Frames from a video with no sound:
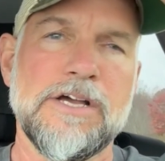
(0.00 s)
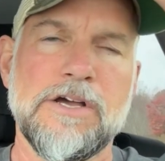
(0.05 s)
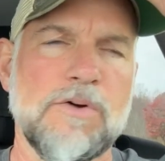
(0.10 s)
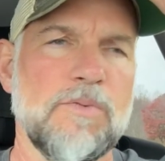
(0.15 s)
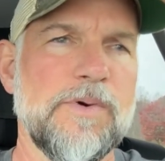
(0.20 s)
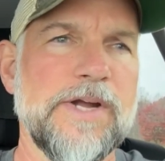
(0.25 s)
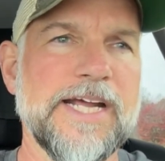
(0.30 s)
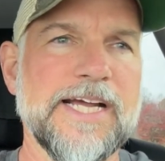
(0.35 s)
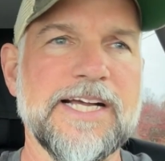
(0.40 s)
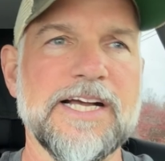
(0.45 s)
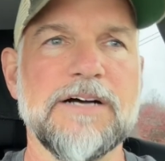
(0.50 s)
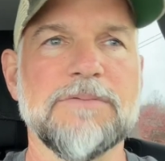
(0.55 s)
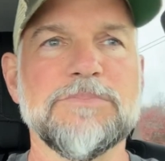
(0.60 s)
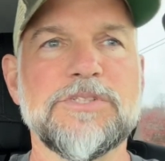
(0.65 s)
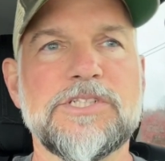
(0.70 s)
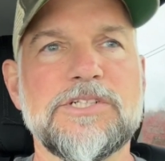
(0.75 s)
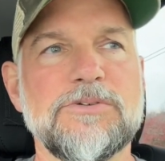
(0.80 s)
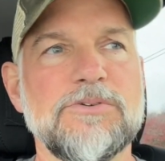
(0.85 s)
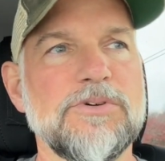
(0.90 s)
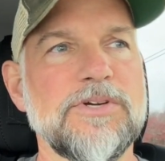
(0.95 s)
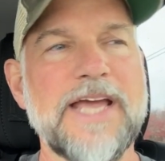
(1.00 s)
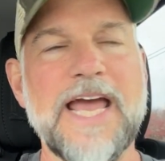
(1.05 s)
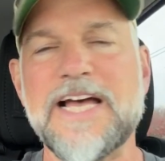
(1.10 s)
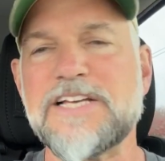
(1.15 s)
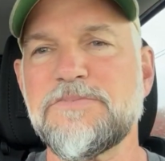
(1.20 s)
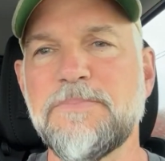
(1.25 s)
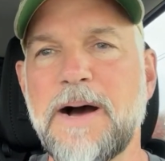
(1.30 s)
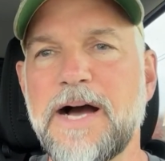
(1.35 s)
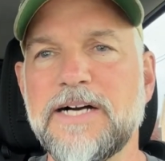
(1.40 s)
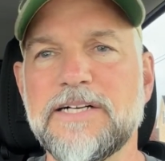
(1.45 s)
when it comes to
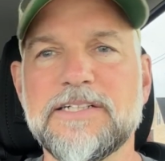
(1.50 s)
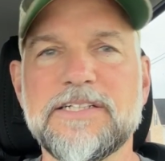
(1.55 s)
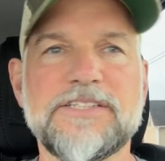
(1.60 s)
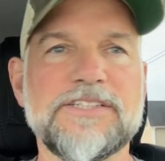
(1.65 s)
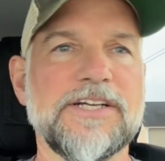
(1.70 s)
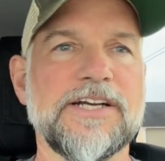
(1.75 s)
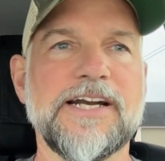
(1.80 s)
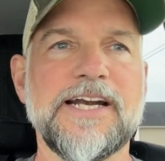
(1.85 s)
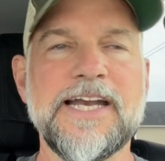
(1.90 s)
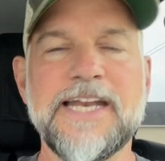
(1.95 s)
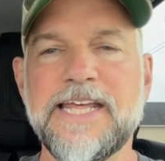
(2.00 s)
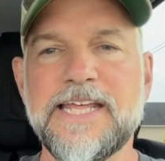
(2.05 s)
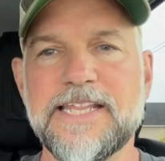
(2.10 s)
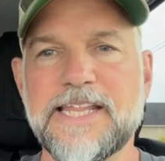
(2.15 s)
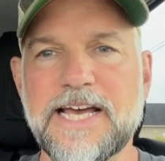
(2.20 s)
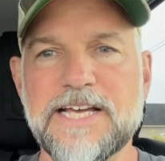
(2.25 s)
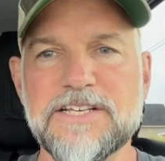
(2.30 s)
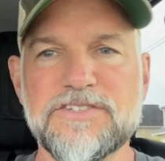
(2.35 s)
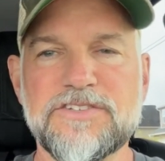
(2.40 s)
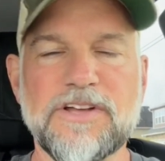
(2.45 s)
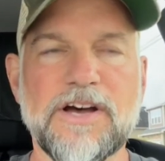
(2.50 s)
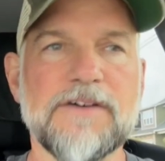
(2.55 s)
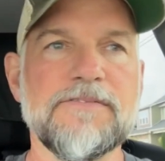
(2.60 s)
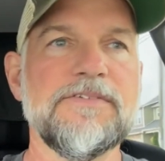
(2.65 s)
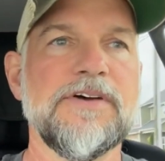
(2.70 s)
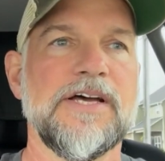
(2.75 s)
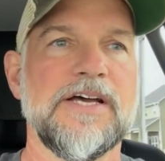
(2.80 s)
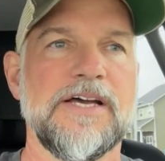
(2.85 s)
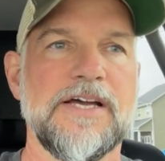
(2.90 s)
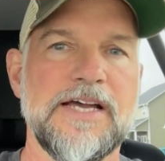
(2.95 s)
gas mileage and any of that stuff
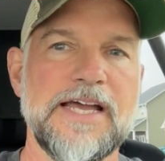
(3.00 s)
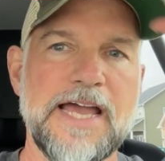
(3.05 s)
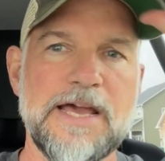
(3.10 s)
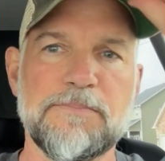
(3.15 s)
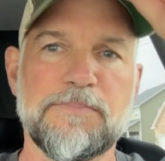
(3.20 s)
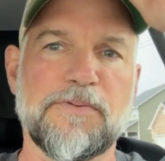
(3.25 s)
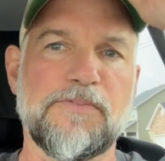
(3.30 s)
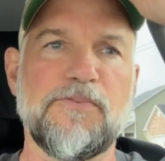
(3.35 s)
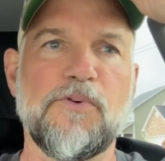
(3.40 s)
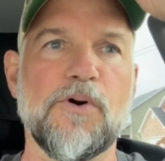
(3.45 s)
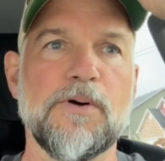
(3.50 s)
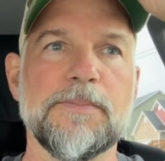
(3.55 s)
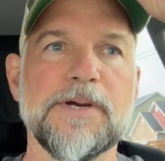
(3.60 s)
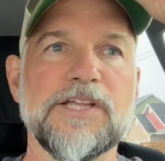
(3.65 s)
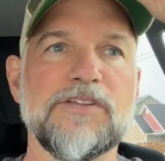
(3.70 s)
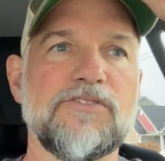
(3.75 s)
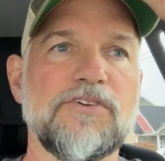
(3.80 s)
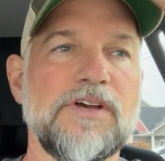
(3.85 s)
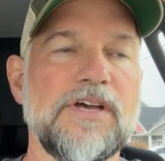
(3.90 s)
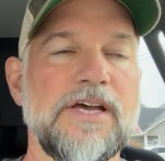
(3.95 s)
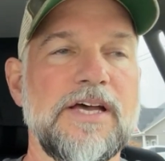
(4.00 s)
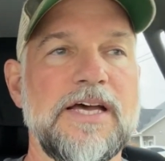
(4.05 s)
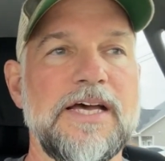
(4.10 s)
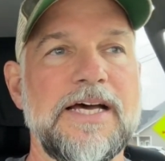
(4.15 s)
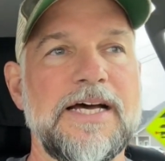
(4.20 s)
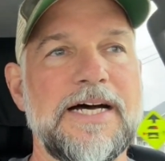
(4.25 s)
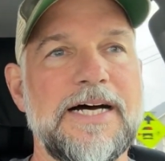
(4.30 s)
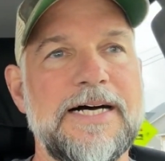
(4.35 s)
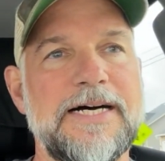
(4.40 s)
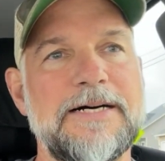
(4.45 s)
and performance.
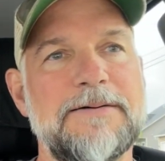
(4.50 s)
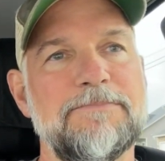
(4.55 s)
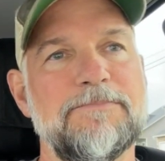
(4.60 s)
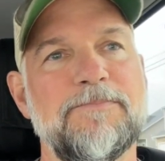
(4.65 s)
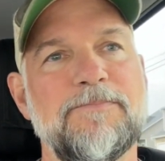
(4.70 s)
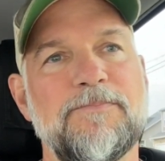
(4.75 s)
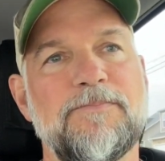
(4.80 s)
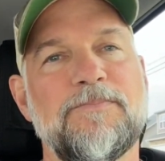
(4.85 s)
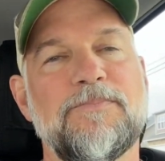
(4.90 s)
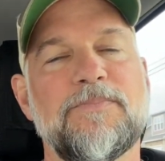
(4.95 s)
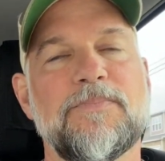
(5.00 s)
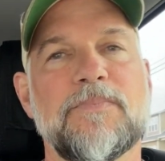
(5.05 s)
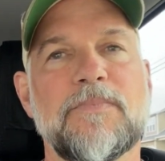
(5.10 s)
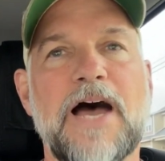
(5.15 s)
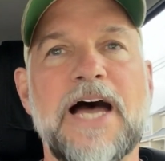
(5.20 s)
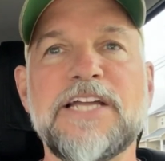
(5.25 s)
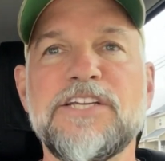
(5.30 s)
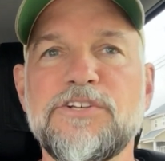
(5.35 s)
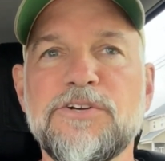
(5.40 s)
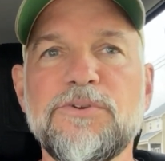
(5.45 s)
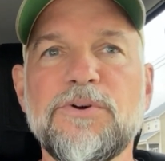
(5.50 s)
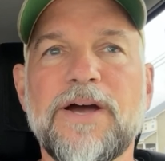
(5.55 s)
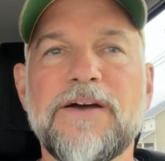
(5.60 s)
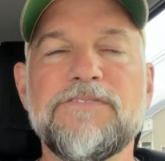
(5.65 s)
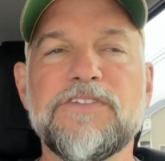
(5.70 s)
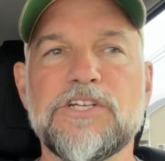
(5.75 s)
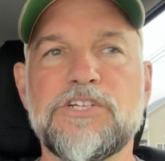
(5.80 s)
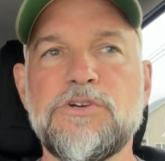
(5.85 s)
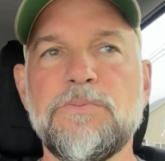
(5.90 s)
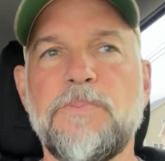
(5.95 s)
I do
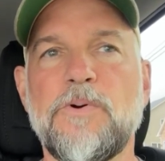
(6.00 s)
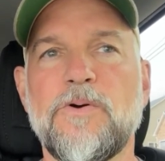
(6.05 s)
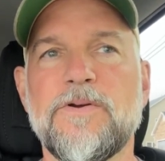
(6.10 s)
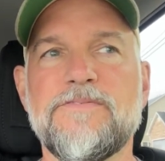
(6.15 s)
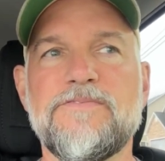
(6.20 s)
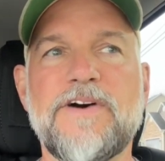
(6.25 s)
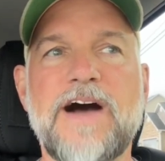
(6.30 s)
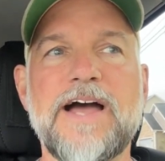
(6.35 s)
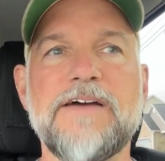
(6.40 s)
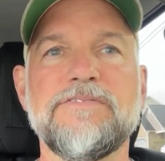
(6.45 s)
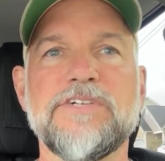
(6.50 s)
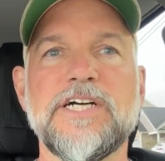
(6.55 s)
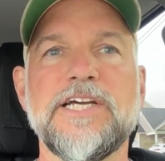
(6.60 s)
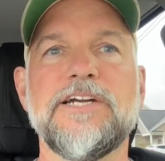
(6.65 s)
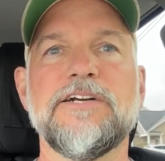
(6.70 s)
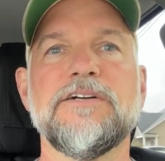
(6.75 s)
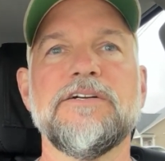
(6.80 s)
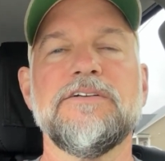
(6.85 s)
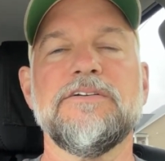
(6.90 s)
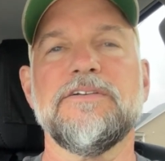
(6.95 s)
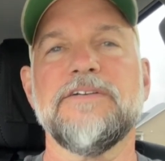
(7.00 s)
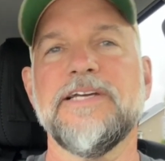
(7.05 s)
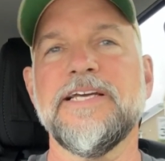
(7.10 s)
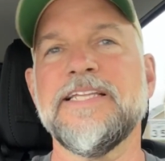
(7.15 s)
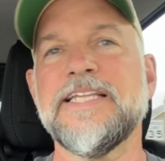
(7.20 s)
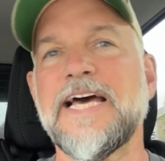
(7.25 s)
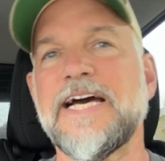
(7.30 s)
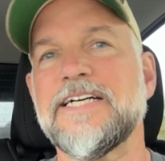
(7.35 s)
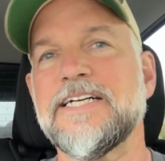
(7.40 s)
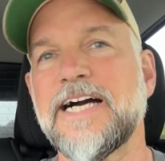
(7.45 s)
have the 2.5 liter
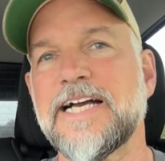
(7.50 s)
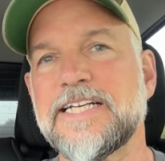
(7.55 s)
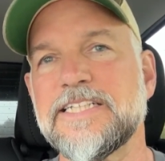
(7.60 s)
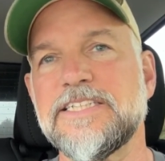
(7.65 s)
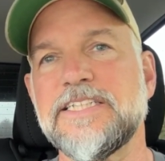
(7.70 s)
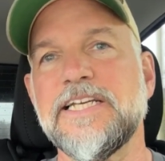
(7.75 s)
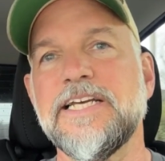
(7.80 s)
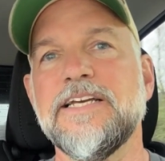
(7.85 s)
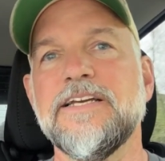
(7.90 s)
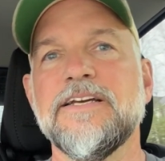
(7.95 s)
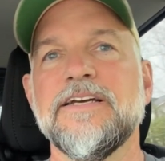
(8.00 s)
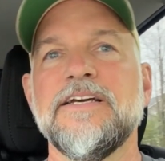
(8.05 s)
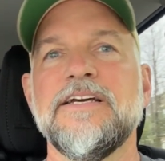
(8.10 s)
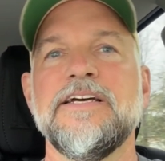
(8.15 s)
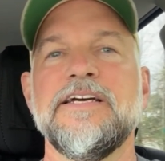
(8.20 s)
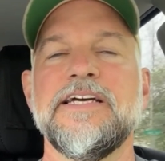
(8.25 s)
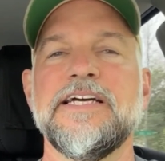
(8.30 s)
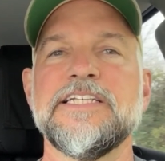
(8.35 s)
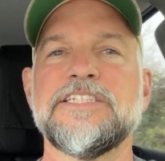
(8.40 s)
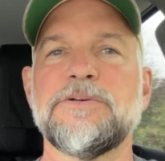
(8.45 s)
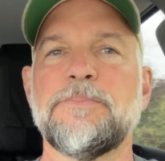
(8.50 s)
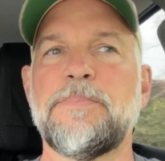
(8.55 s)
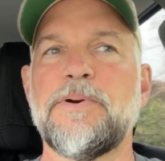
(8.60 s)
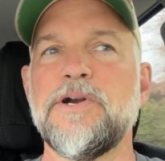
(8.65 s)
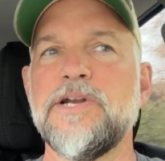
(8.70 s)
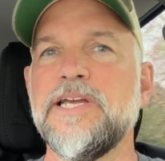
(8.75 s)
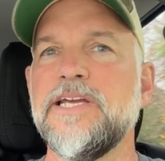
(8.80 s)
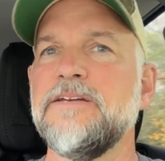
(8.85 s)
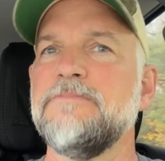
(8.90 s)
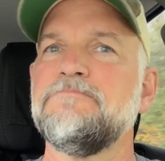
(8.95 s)
in that Legacy. It's a
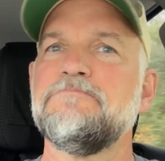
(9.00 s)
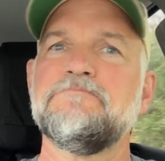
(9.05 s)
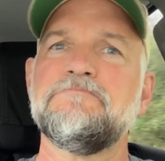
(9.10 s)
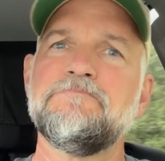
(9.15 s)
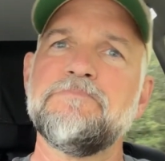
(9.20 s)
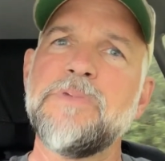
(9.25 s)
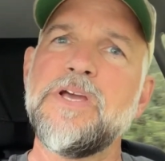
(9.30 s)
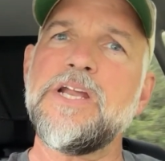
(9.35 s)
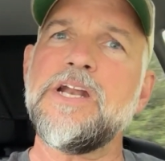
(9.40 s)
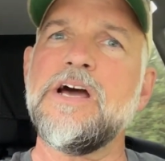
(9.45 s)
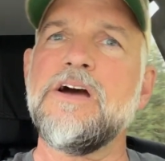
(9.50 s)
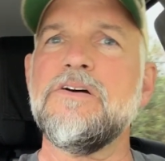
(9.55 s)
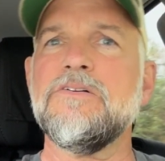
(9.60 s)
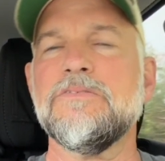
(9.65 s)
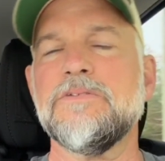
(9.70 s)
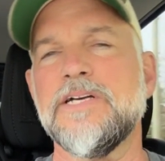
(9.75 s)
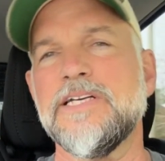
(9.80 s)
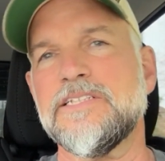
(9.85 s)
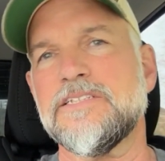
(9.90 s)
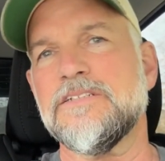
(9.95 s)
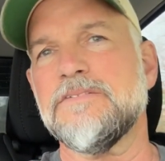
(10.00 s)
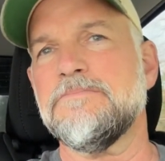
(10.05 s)
pretty, you know, it's a,